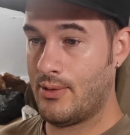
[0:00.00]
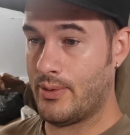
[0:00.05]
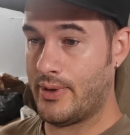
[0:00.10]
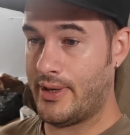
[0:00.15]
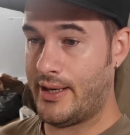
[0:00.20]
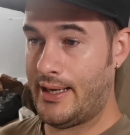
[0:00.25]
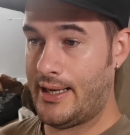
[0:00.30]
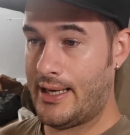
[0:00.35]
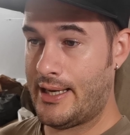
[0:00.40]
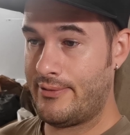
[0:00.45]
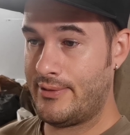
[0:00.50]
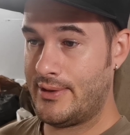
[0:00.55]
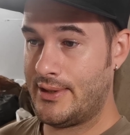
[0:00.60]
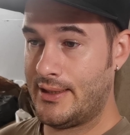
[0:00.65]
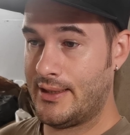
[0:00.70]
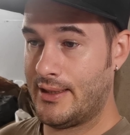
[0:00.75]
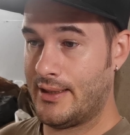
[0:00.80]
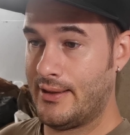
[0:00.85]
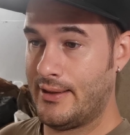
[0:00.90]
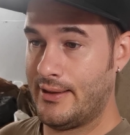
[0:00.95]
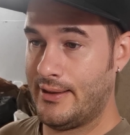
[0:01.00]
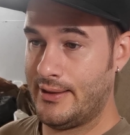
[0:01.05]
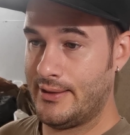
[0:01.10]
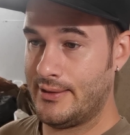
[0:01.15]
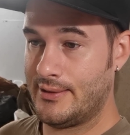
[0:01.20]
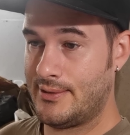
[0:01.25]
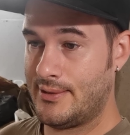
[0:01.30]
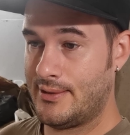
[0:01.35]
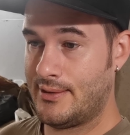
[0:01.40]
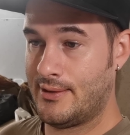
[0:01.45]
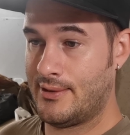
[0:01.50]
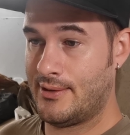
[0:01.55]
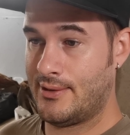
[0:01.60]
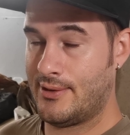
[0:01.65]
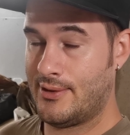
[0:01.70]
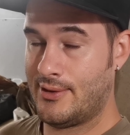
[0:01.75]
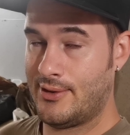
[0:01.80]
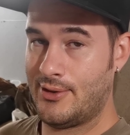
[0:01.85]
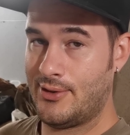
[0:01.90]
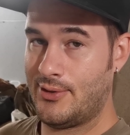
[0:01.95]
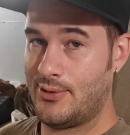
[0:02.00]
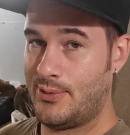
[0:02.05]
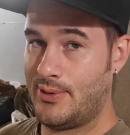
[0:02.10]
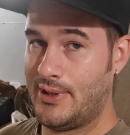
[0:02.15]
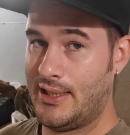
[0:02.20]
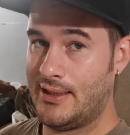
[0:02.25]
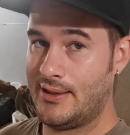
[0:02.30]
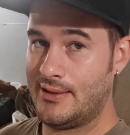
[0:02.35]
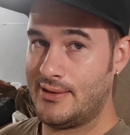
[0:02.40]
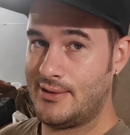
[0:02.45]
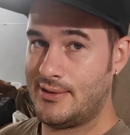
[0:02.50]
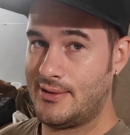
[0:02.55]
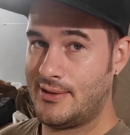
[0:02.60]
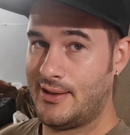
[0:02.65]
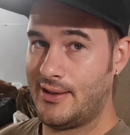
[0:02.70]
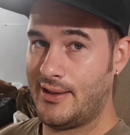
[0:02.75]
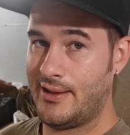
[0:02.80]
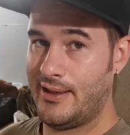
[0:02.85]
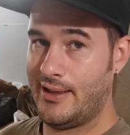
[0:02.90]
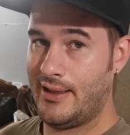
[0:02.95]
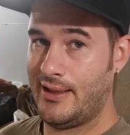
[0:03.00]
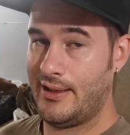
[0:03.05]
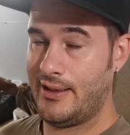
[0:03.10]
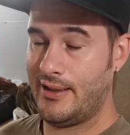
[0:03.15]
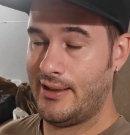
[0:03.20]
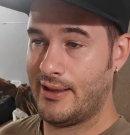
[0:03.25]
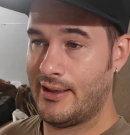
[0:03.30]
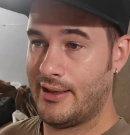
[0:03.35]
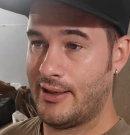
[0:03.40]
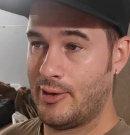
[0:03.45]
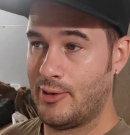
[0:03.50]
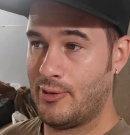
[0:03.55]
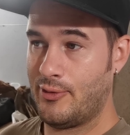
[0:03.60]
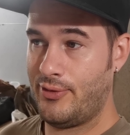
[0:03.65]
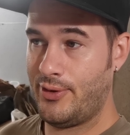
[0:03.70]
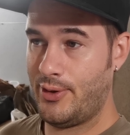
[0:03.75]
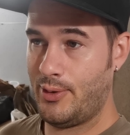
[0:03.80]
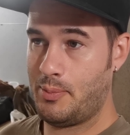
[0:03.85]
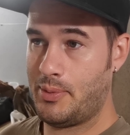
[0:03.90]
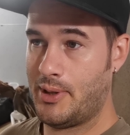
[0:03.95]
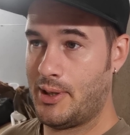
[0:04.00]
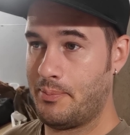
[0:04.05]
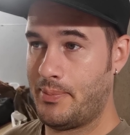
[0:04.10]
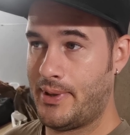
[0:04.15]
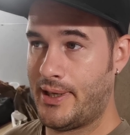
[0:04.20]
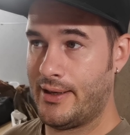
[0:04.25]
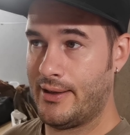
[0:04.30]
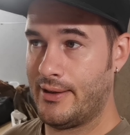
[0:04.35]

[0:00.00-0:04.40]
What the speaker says: What I haven't done is rinse the fuel pump